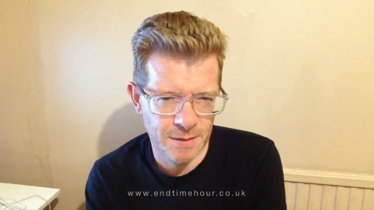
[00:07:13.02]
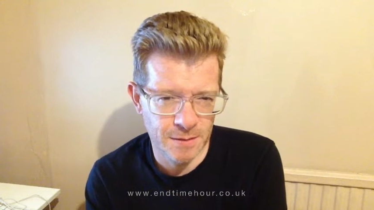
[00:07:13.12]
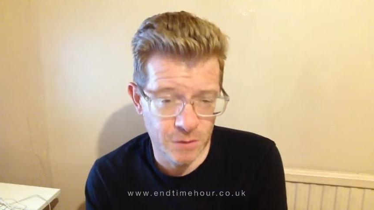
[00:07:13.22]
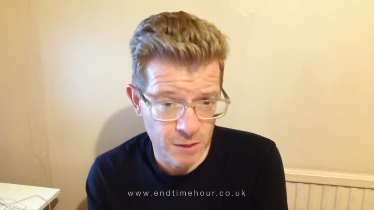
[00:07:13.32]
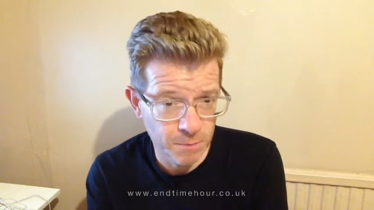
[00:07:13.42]

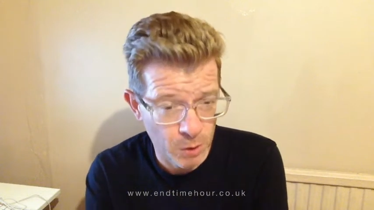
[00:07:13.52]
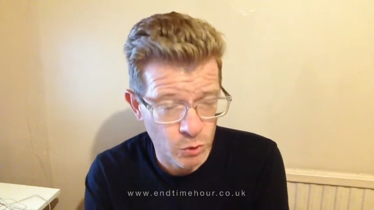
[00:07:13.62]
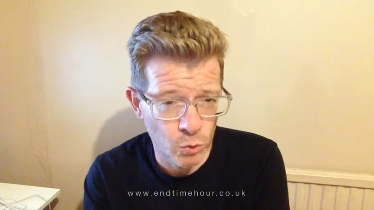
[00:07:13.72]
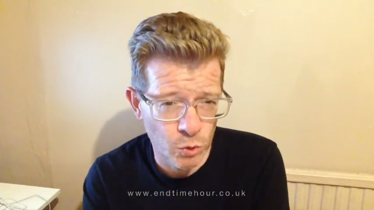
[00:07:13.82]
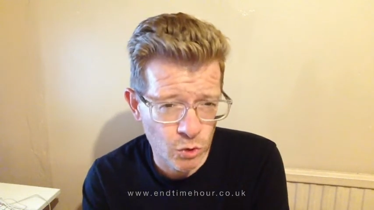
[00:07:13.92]
Deceived by
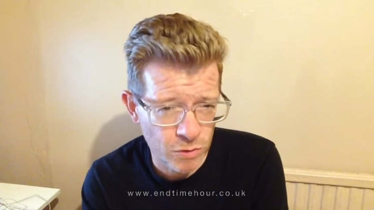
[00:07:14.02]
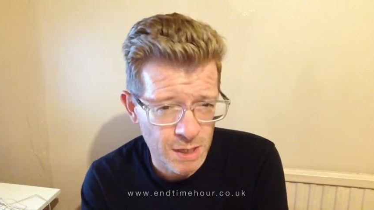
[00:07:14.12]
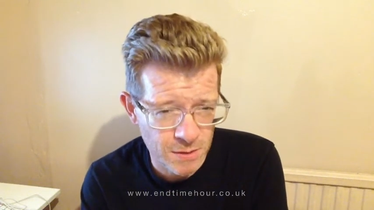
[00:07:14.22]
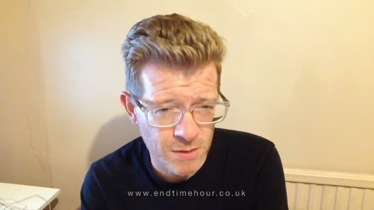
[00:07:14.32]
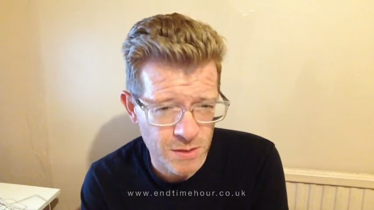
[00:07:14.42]
sorcery,
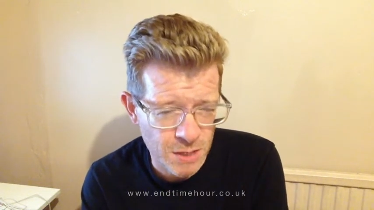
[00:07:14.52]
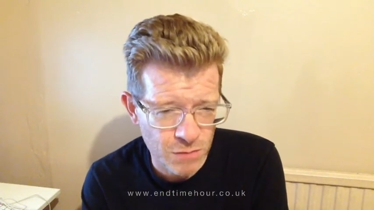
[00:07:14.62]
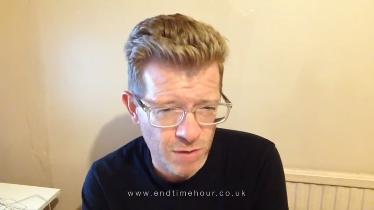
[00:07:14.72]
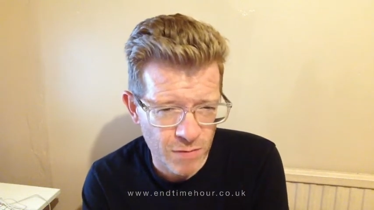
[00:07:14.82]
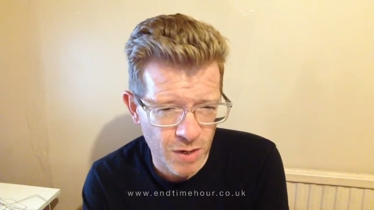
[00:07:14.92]
as it says
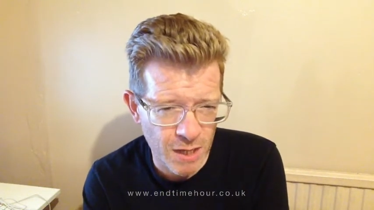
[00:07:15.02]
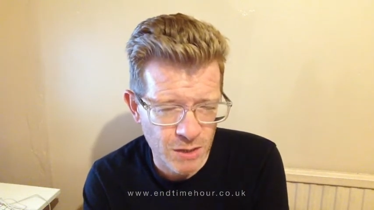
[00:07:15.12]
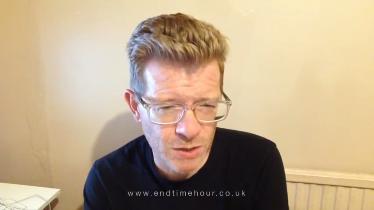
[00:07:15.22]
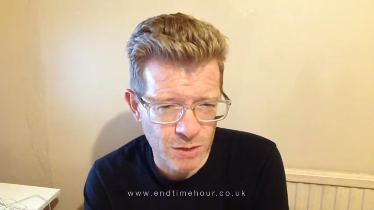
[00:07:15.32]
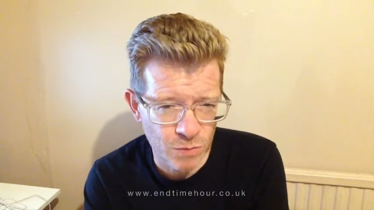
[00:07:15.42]
in
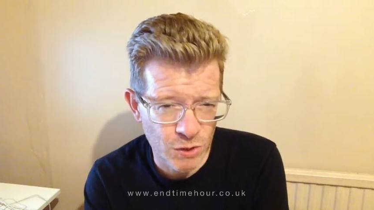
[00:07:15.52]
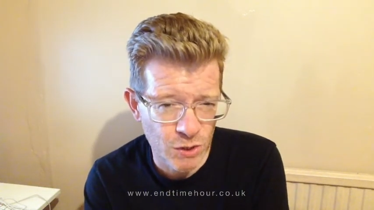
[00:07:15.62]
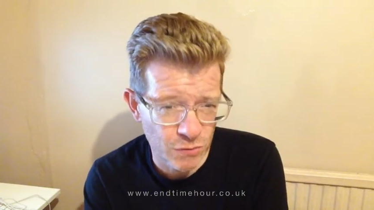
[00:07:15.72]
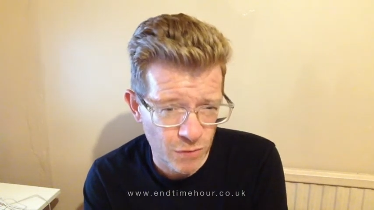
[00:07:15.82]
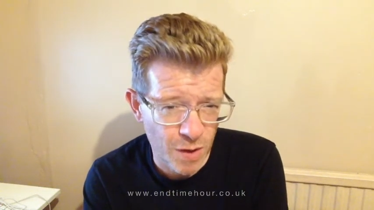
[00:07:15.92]
Revelation, which
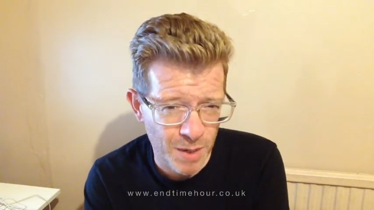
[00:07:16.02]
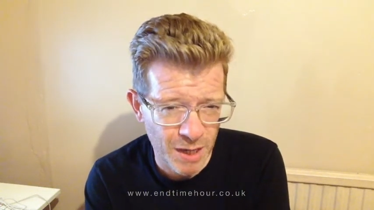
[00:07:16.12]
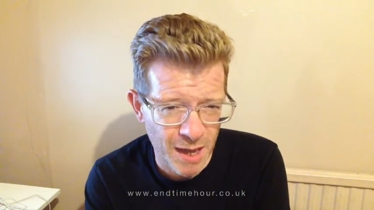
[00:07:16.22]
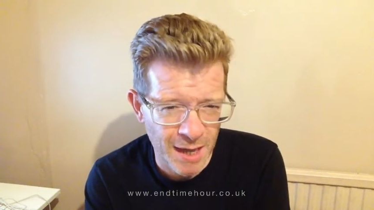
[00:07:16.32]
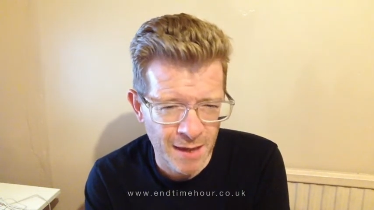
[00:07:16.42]
is
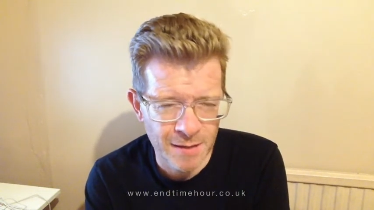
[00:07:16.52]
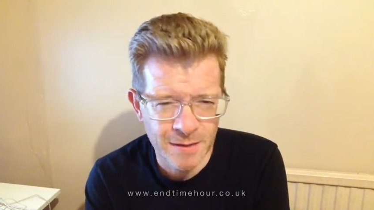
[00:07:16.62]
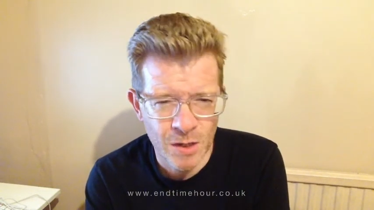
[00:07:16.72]
pharmakeia.